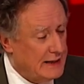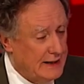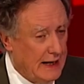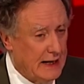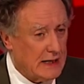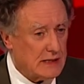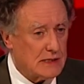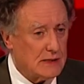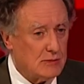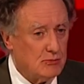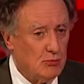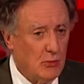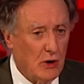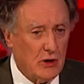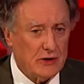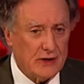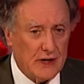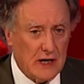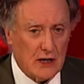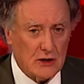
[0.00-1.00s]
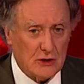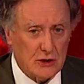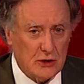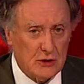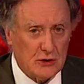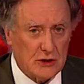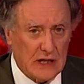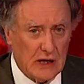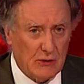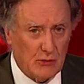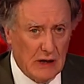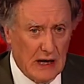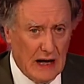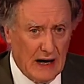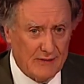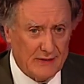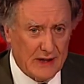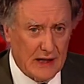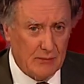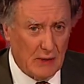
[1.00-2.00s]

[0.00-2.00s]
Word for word: Next Monday or Tuesday, we'll have